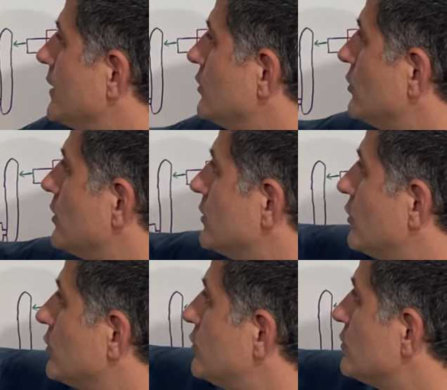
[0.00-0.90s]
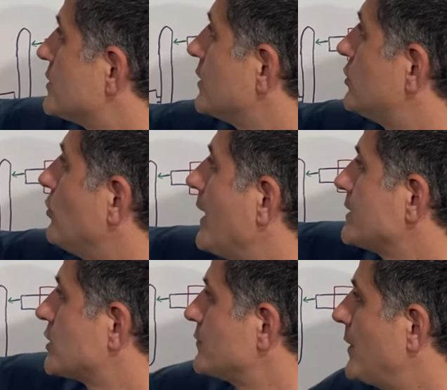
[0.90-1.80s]
you don't use the two
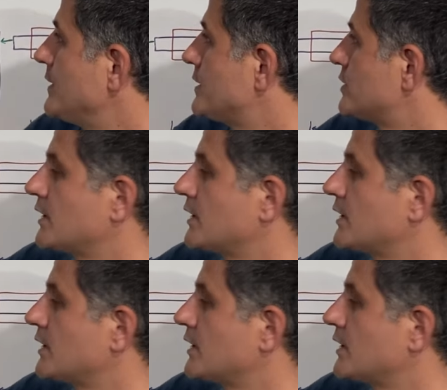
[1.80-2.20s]
extra spacers,